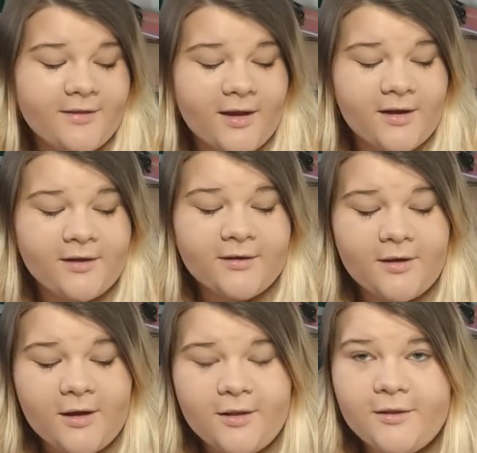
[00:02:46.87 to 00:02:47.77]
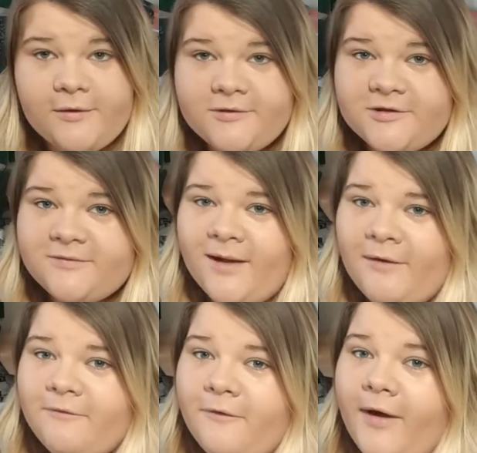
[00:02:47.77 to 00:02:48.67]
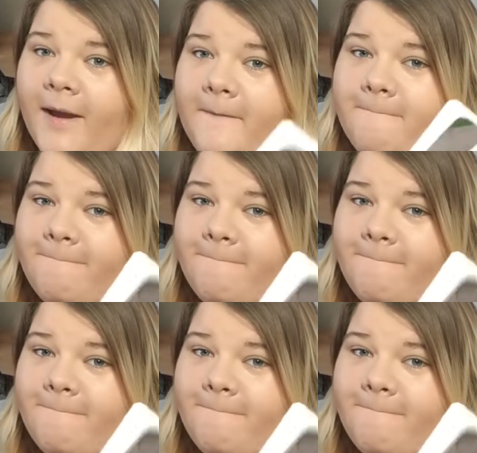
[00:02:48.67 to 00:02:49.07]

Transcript: than Lucius Malfoy,